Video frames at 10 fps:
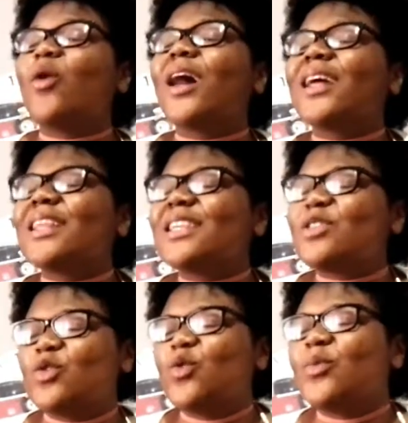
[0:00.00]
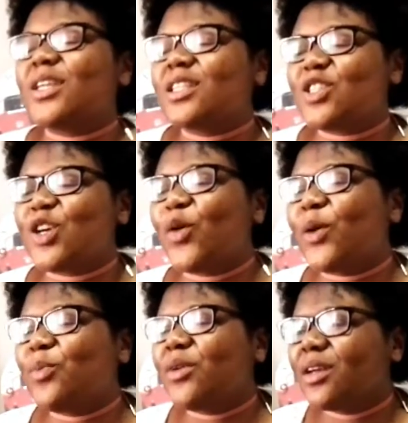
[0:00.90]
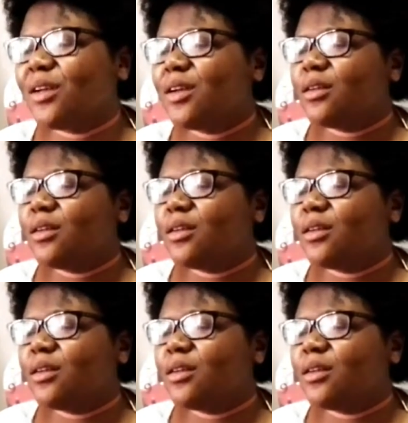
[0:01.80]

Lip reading: What are these zoom ins, JYP?